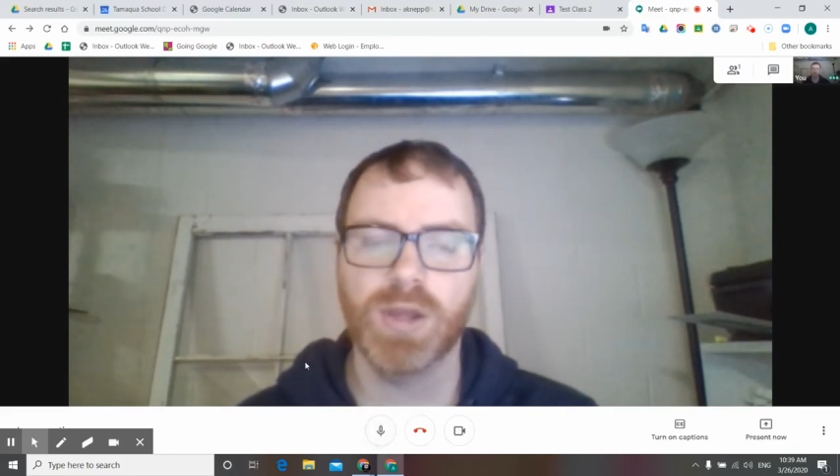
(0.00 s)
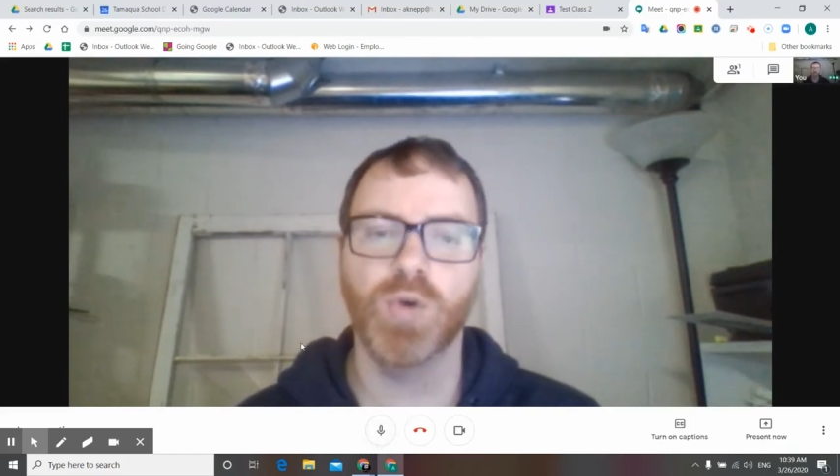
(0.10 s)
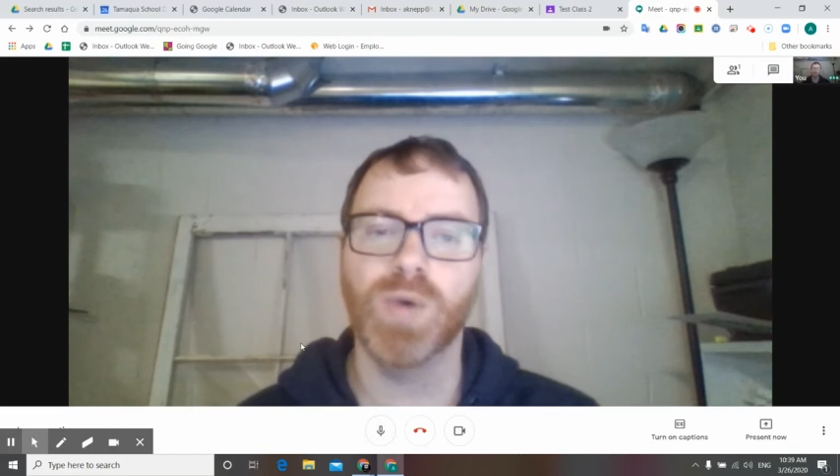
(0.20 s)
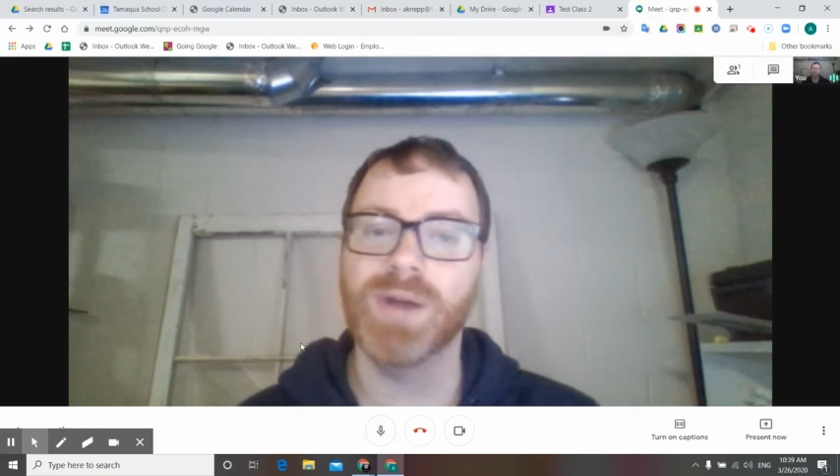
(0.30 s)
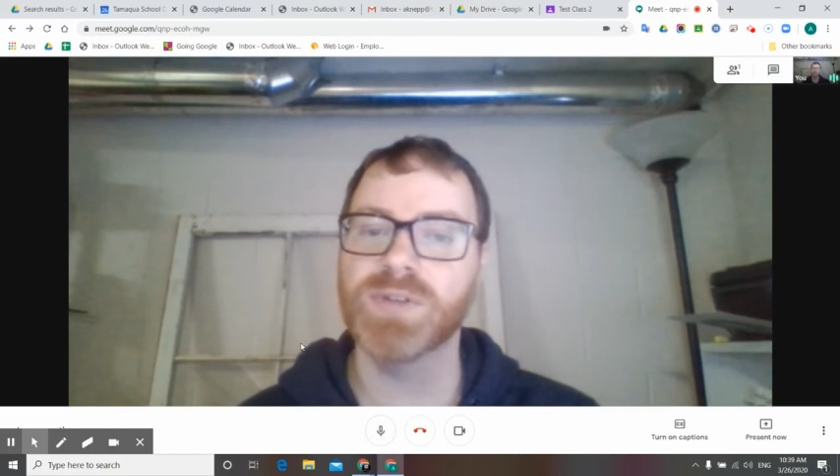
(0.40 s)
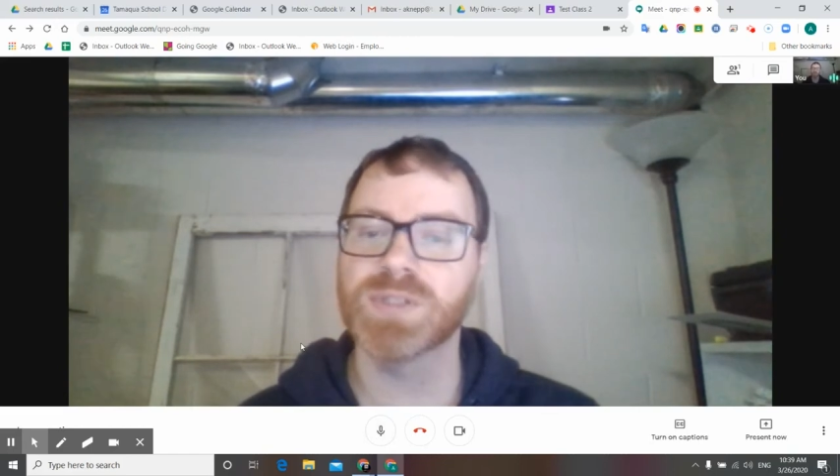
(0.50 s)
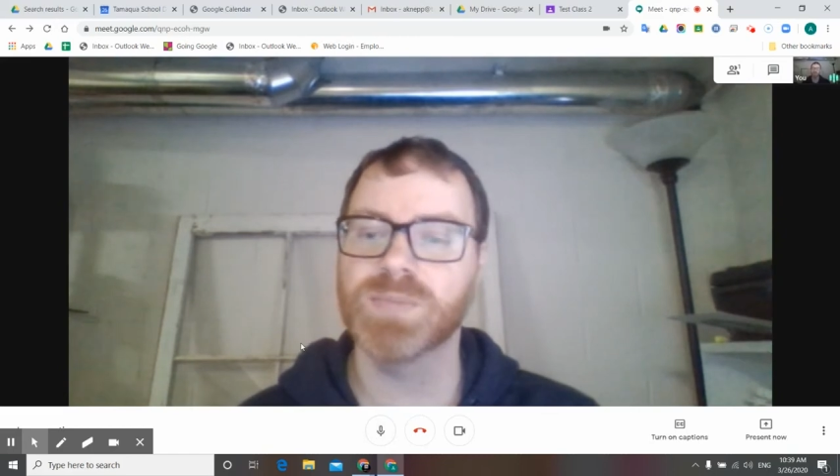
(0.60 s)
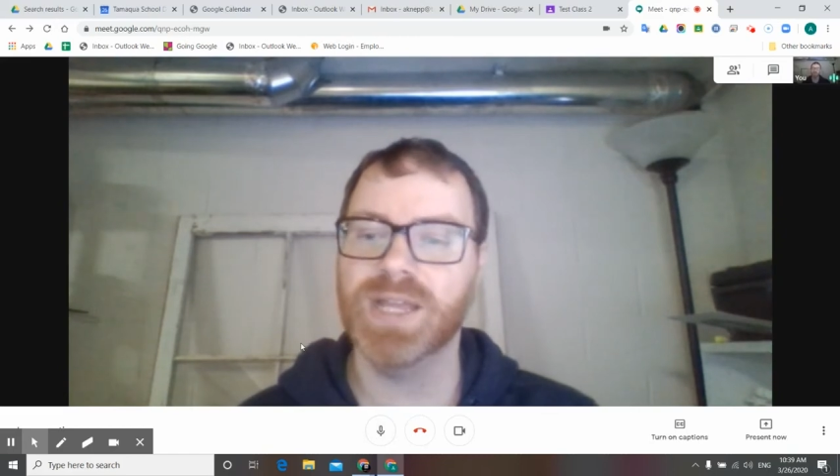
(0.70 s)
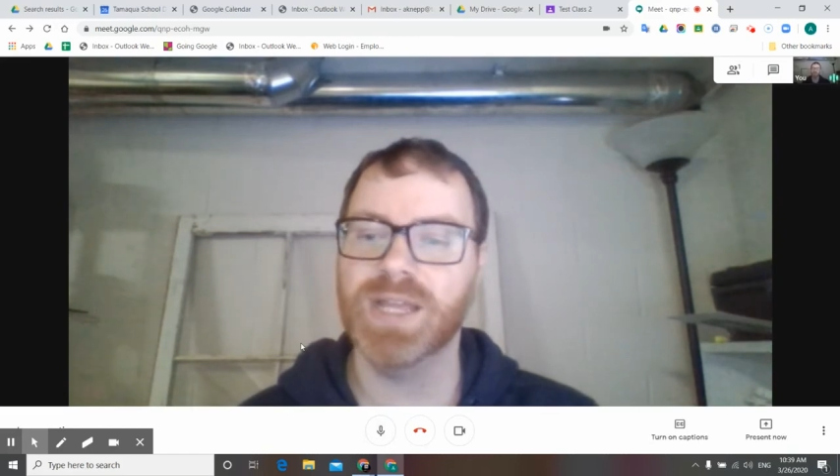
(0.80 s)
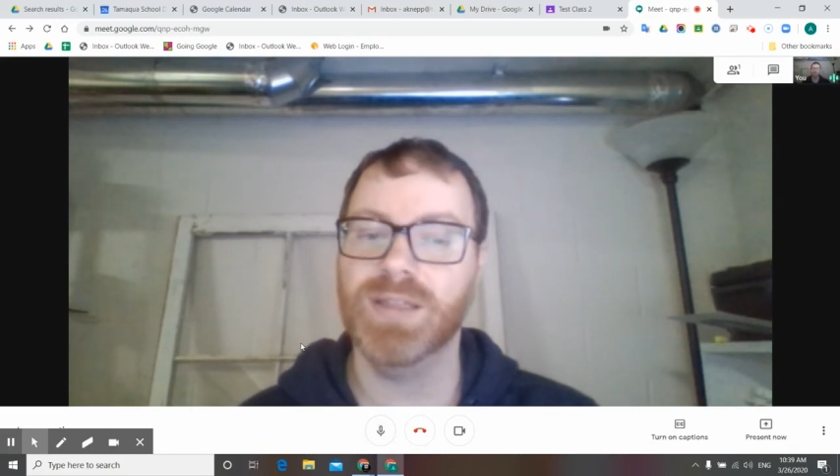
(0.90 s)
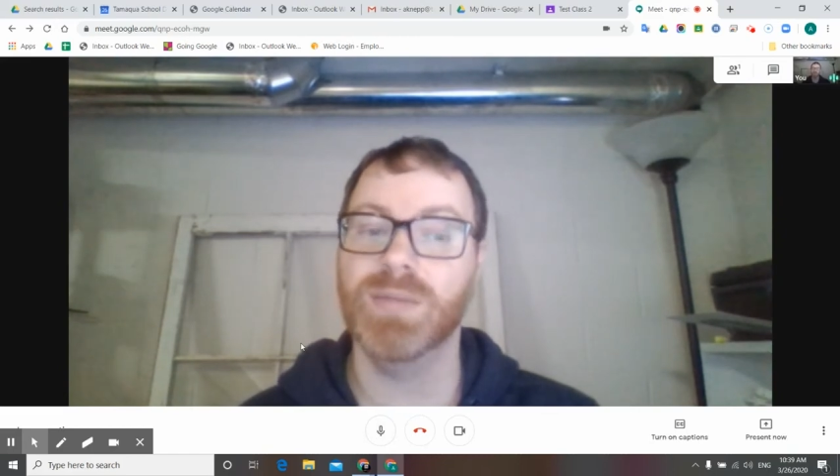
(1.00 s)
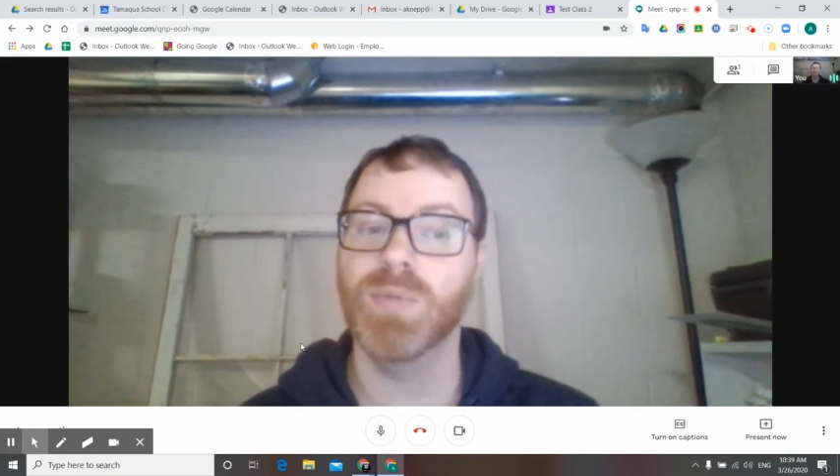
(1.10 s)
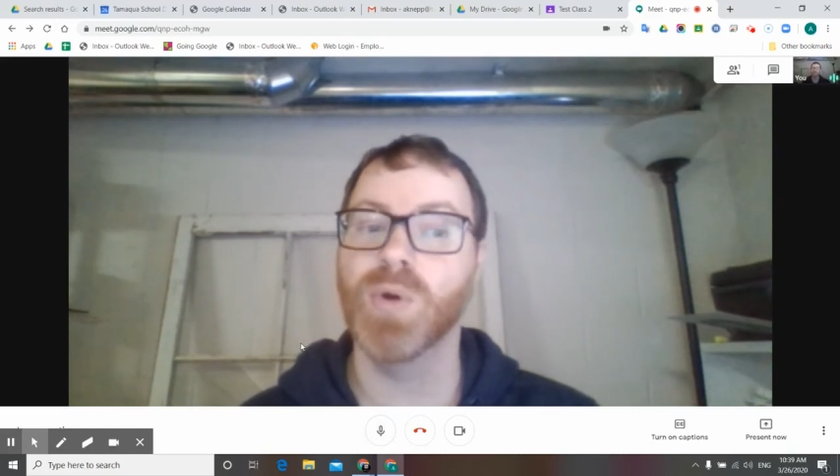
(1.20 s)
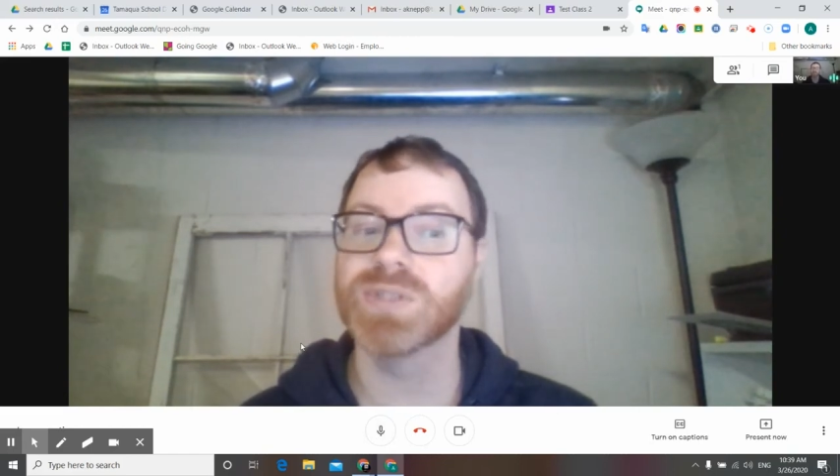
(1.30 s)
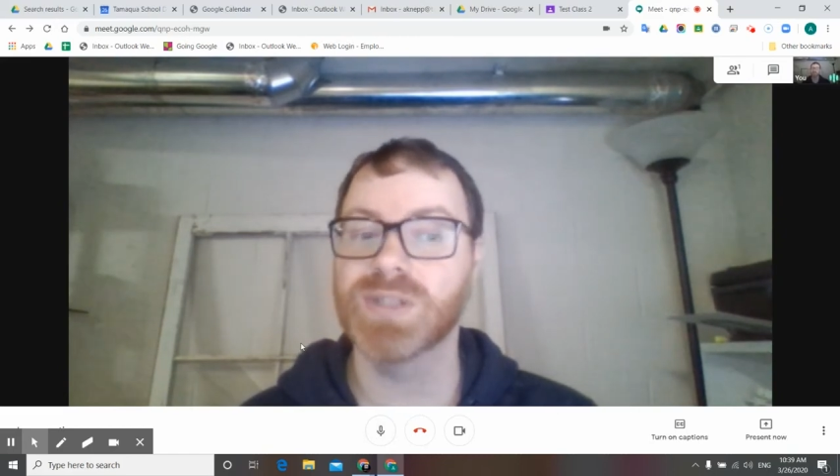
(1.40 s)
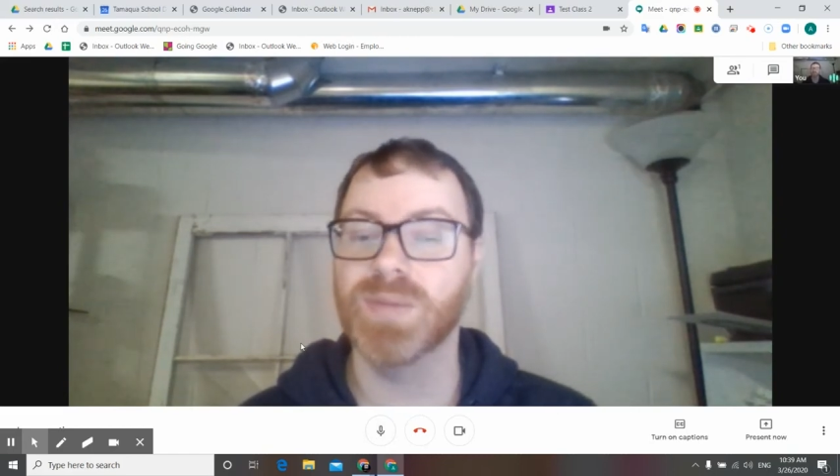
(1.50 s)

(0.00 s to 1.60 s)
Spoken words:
Whoever is making the most